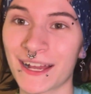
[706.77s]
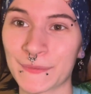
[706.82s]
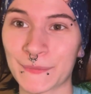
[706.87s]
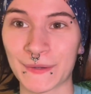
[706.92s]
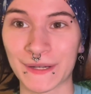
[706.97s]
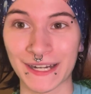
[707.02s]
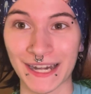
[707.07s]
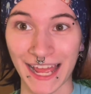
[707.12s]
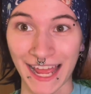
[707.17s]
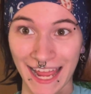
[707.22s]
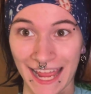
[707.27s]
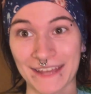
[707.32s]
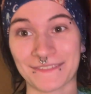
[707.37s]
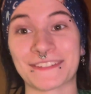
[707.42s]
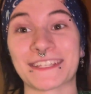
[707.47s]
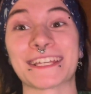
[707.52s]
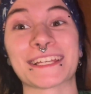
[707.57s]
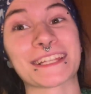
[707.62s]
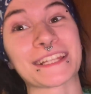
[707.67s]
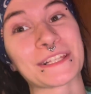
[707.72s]
But I have
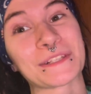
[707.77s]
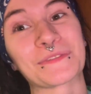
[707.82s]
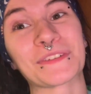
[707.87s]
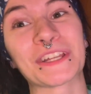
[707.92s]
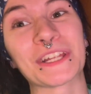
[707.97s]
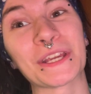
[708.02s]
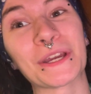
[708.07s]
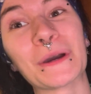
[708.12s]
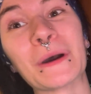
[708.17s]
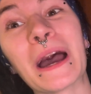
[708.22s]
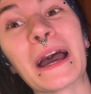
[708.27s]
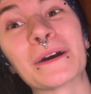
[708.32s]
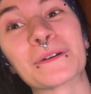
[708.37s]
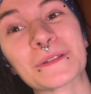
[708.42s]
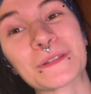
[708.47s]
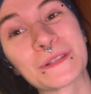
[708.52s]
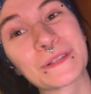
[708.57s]
to get this video out.